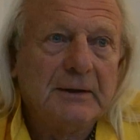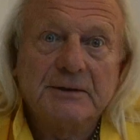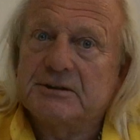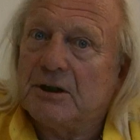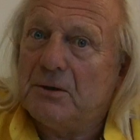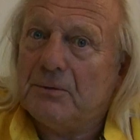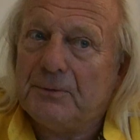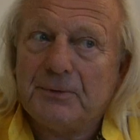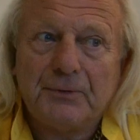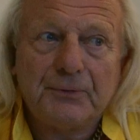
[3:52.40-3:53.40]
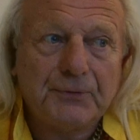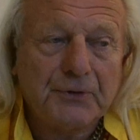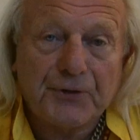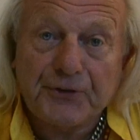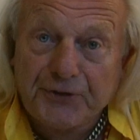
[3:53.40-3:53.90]
So
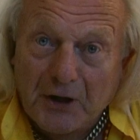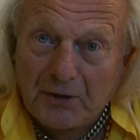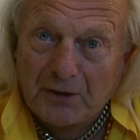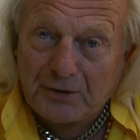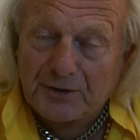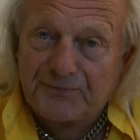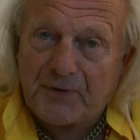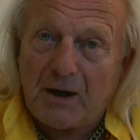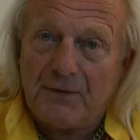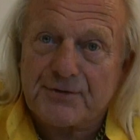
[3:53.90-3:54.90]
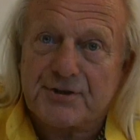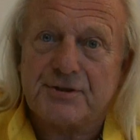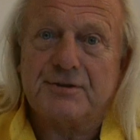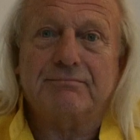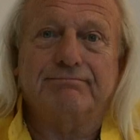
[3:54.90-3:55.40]
the third
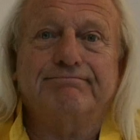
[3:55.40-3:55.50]
advance